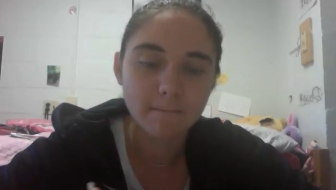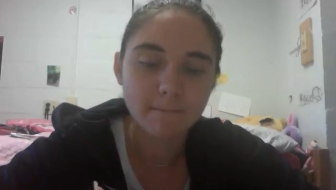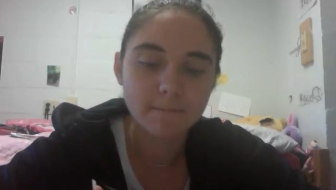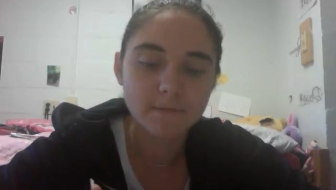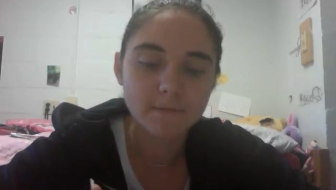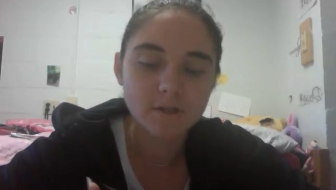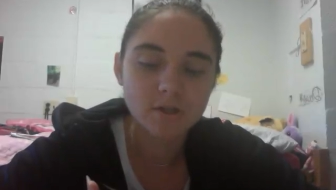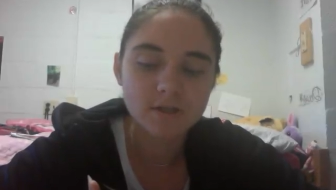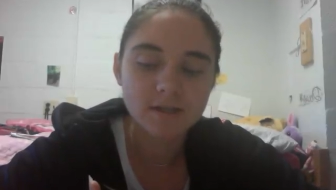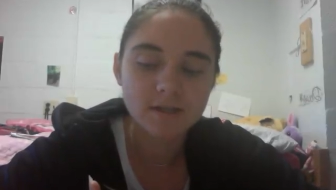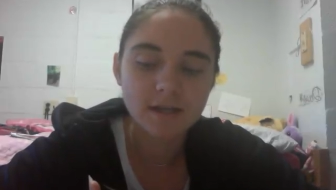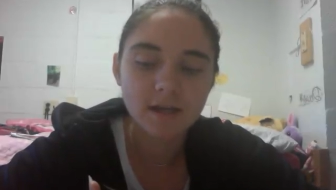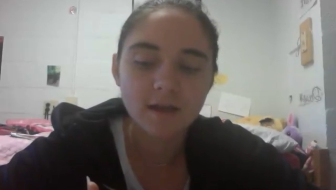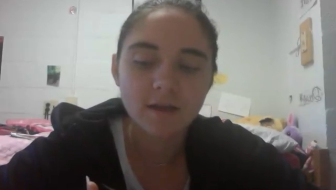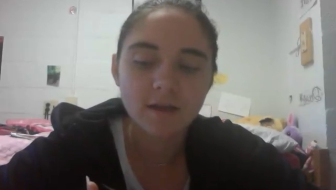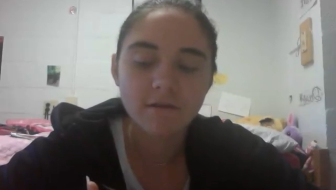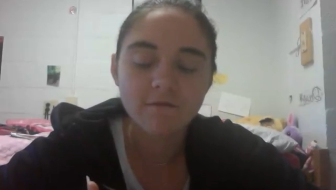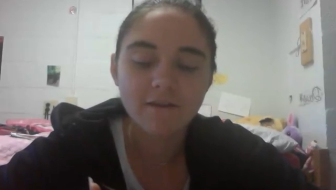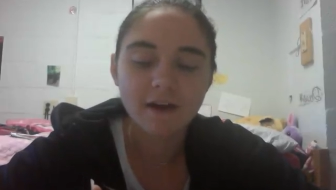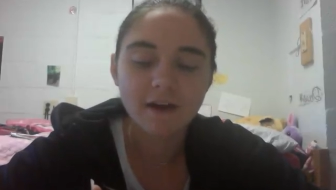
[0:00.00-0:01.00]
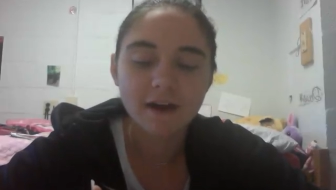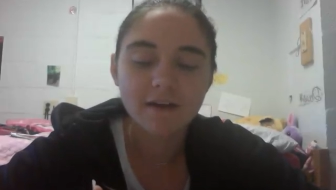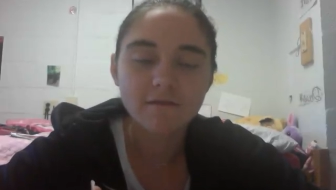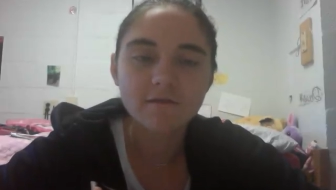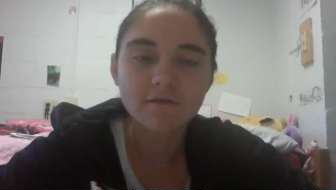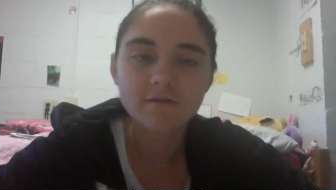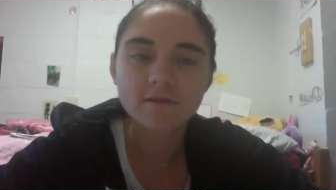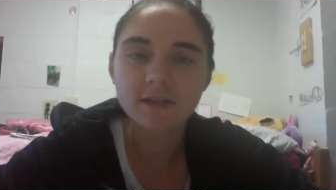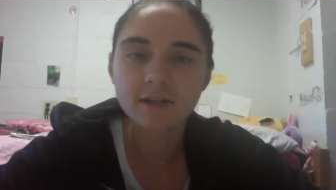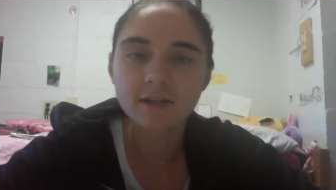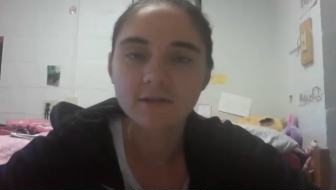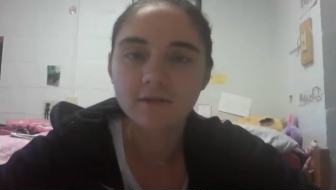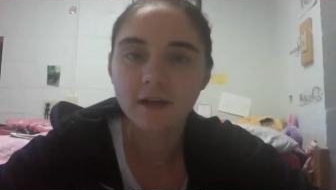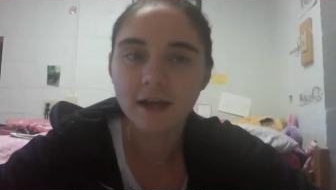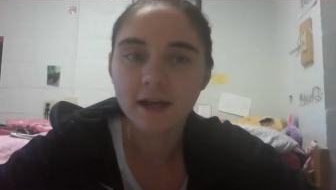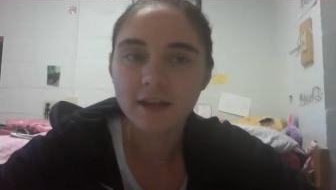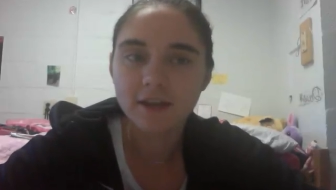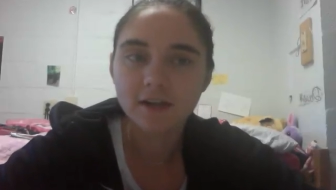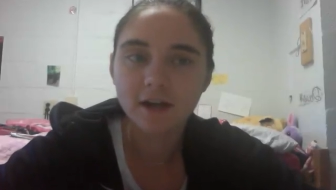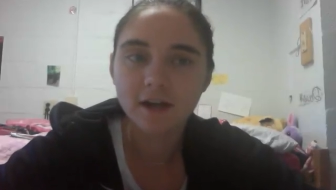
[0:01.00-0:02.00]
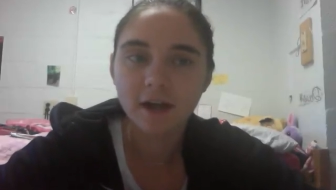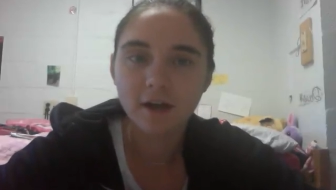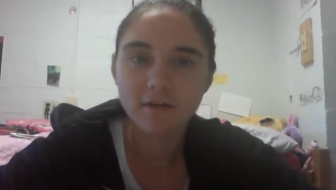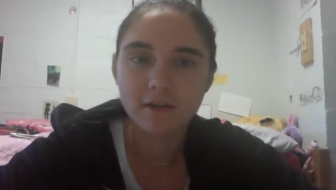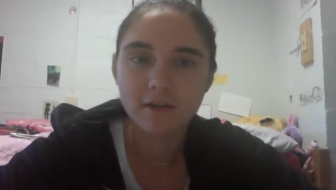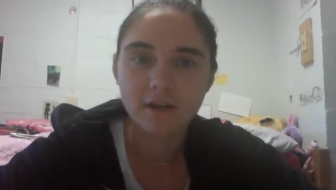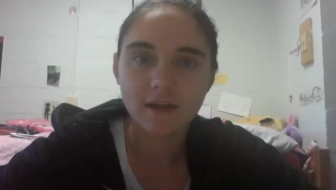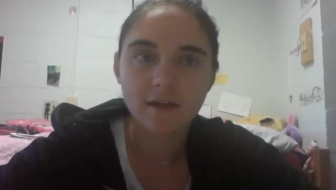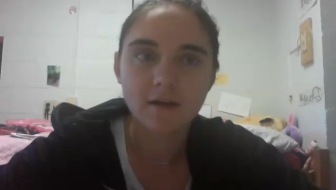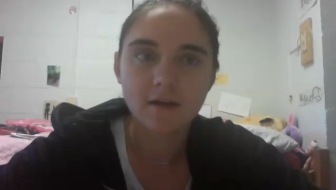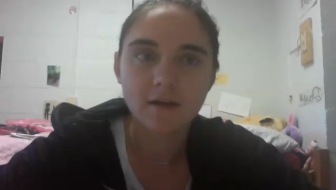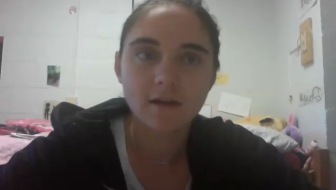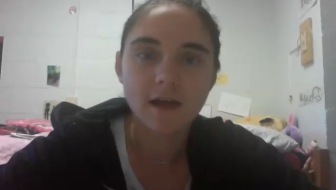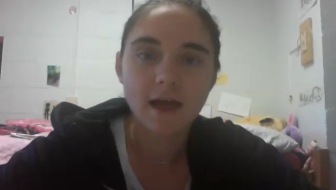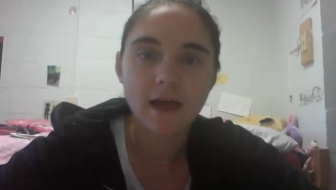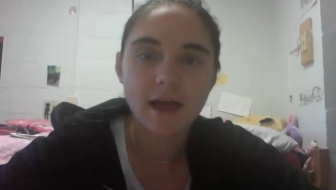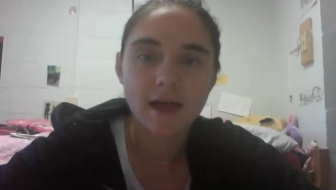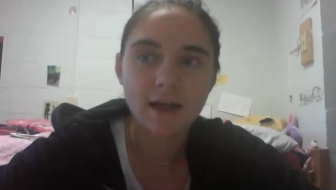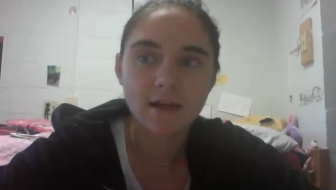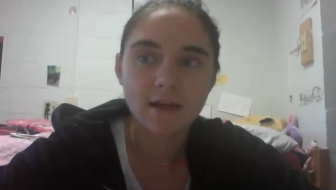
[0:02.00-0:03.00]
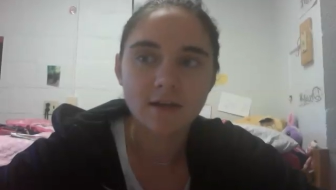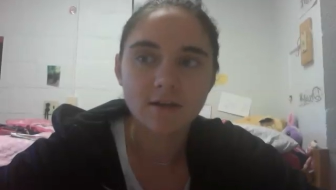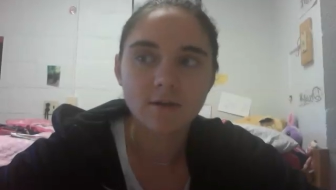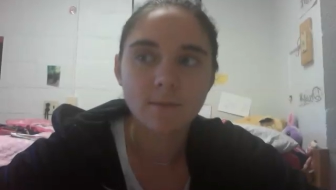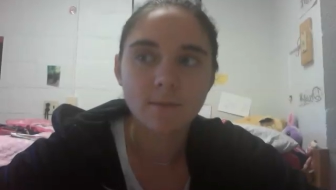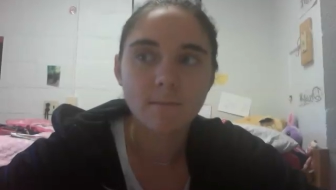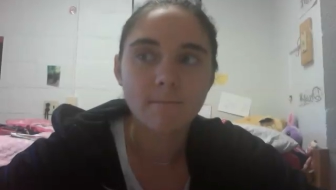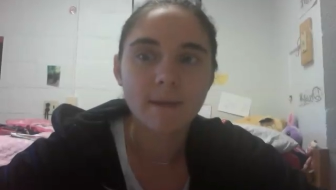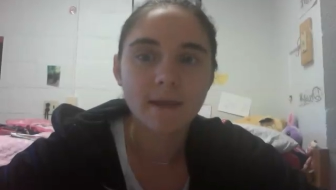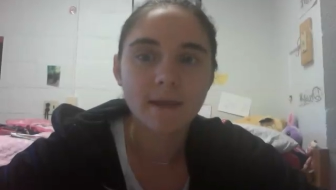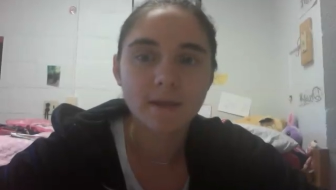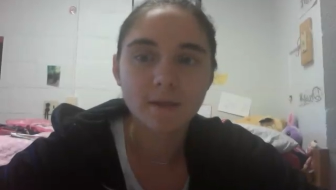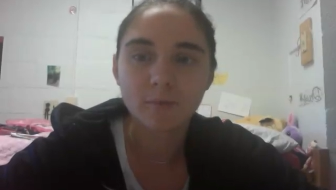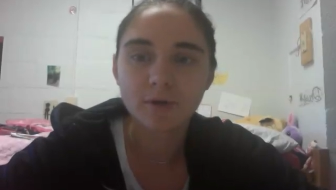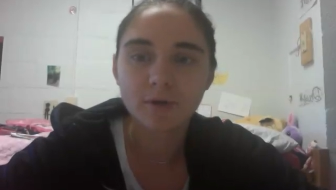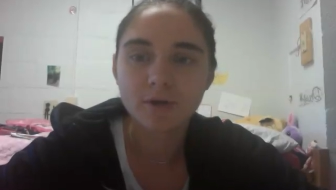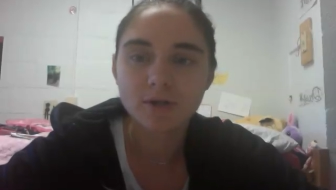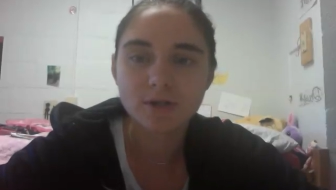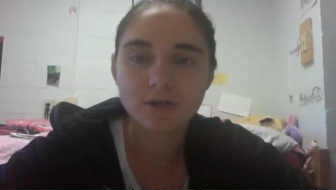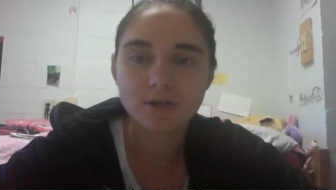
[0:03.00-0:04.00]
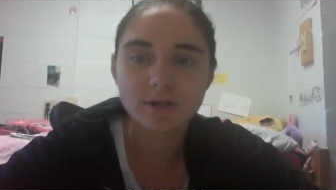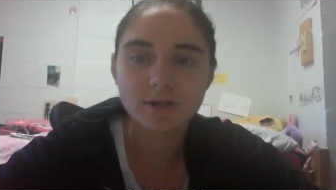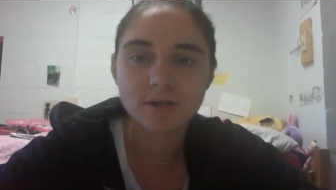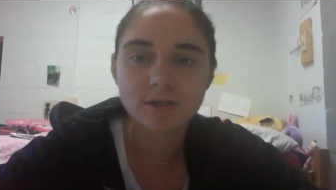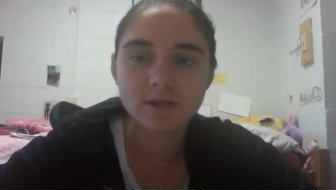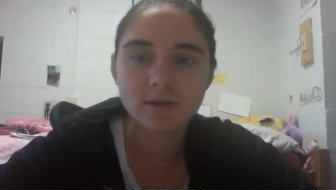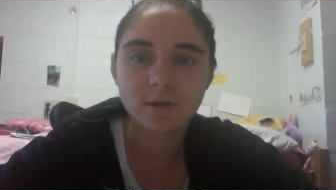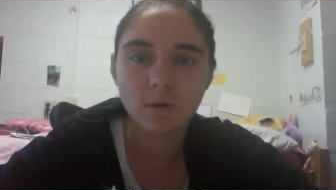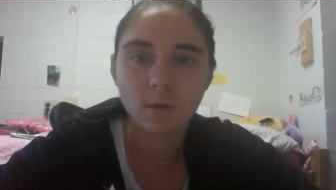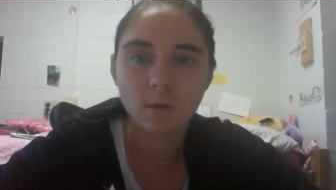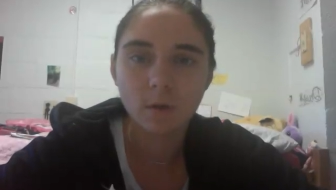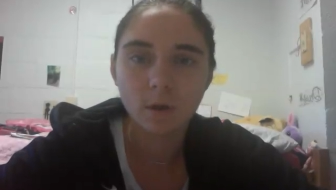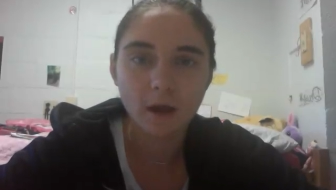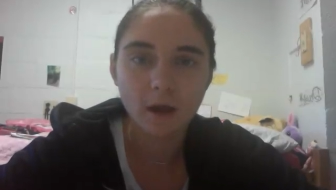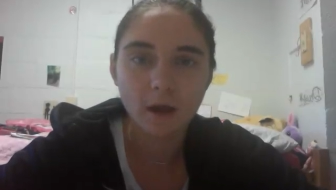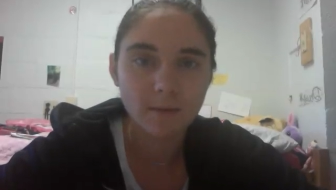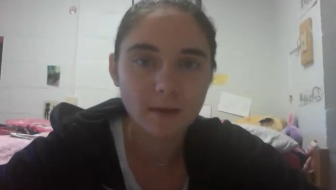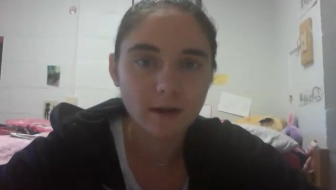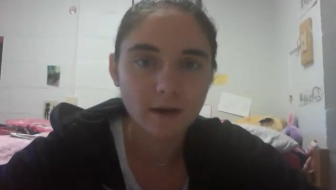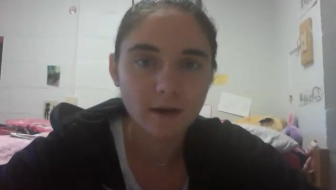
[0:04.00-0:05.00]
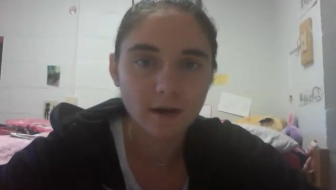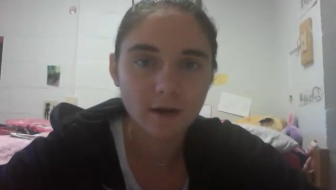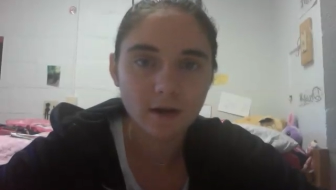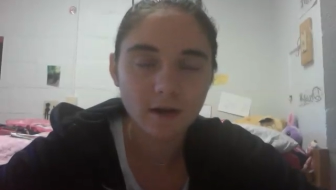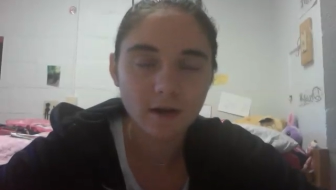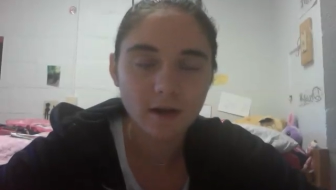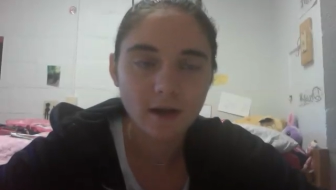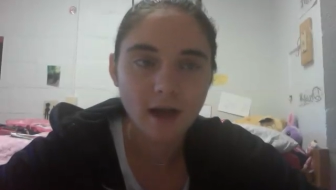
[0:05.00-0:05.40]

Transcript: Just find foods that you like that are healthy and make the portions a lot bigger.